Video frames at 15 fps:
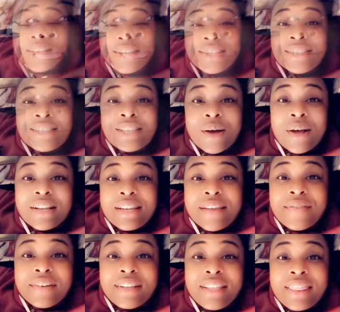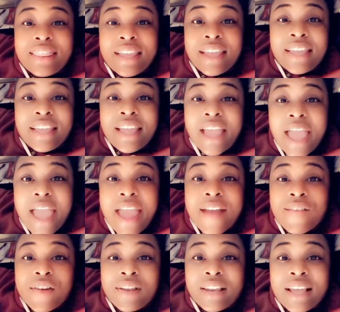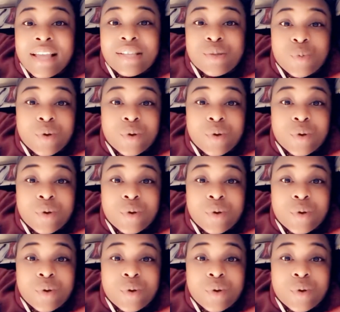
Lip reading: So I definitely thank every last